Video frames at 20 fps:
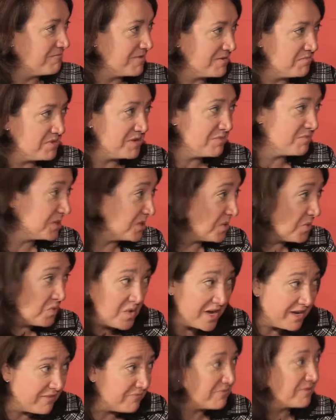when people will
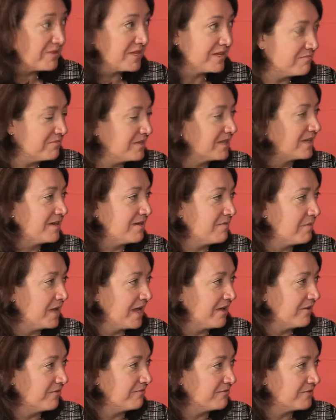wait for them to come
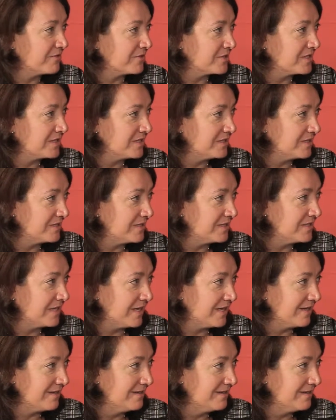out versus